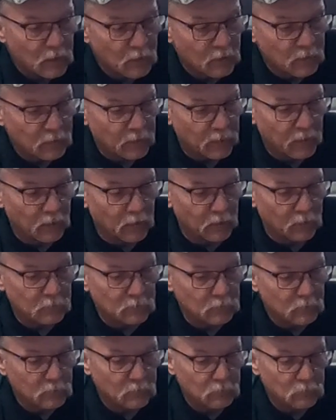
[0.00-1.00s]
The
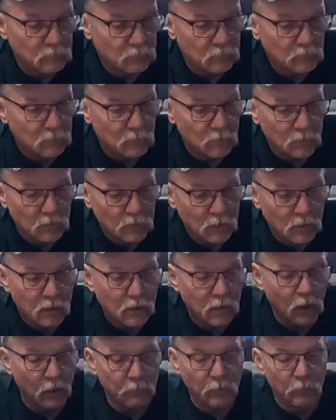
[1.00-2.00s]

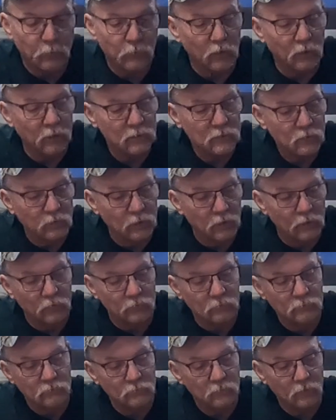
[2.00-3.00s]
copper bullets, well,
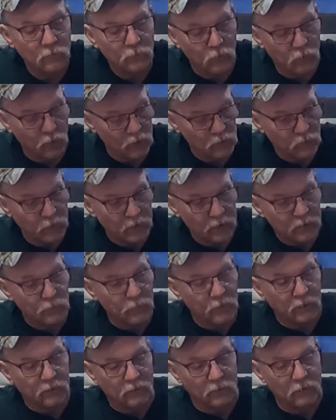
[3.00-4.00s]
of course we
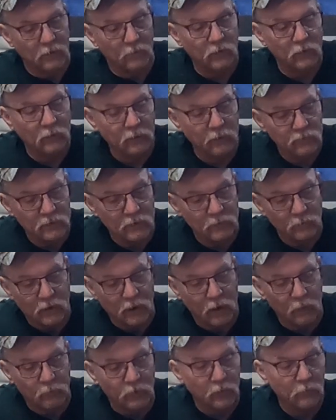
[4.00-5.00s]
expected them to leave some
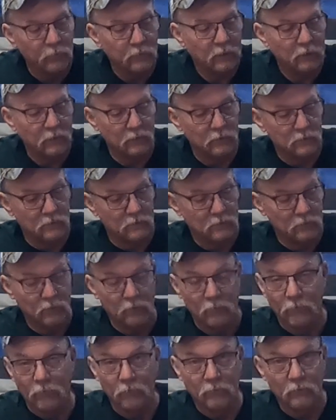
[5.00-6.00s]
copper because
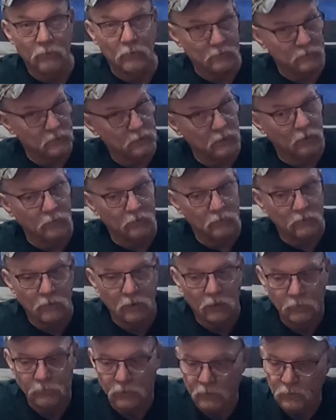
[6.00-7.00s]
they're solid
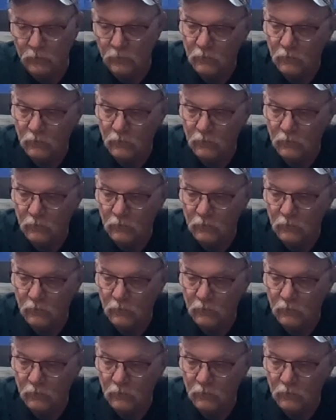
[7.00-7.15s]
copper.